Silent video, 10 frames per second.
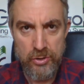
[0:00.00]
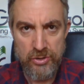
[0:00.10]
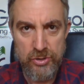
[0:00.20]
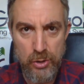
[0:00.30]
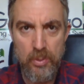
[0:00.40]

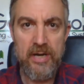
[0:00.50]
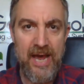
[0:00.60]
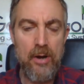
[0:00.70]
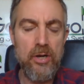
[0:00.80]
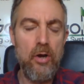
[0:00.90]
Tour
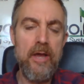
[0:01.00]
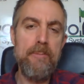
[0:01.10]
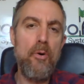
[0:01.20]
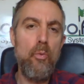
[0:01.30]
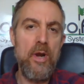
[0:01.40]
colleague
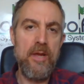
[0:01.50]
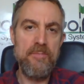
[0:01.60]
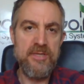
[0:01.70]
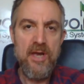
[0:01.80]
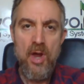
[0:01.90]
Paul
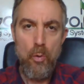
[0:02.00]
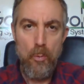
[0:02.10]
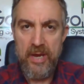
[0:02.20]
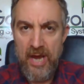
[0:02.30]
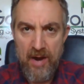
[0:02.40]
Williams. We'll
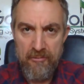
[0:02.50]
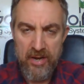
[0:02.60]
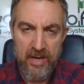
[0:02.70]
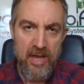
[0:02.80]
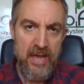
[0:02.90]
be
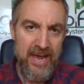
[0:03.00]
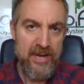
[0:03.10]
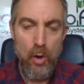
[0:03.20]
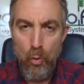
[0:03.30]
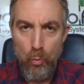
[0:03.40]
covering
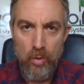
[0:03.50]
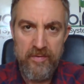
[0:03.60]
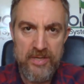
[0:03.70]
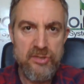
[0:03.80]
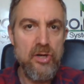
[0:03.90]
in all of
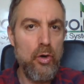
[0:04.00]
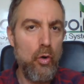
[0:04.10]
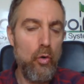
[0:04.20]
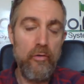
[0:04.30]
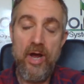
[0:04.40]
its
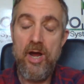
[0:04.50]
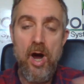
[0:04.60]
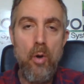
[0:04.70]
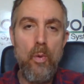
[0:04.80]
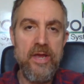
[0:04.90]
glory. I
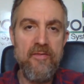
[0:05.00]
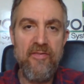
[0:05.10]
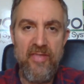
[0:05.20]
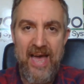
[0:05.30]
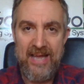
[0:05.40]
can't wait
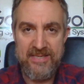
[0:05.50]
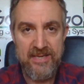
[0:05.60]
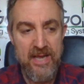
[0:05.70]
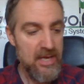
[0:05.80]
for that.